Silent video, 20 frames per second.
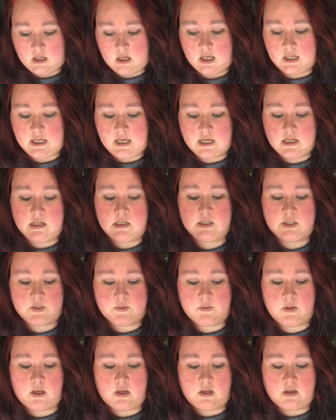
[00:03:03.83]
again,
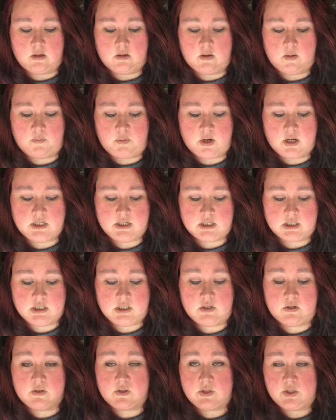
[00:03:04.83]
a project
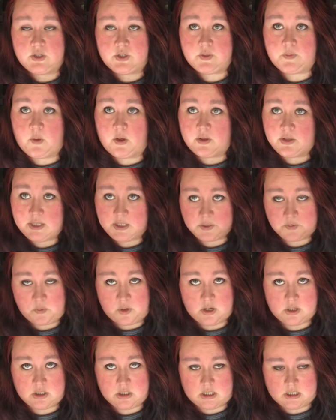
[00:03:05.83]
she calls the Small Things
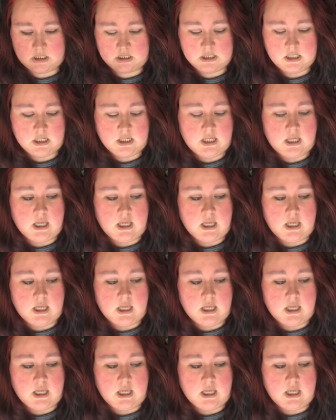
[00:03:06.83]
Project,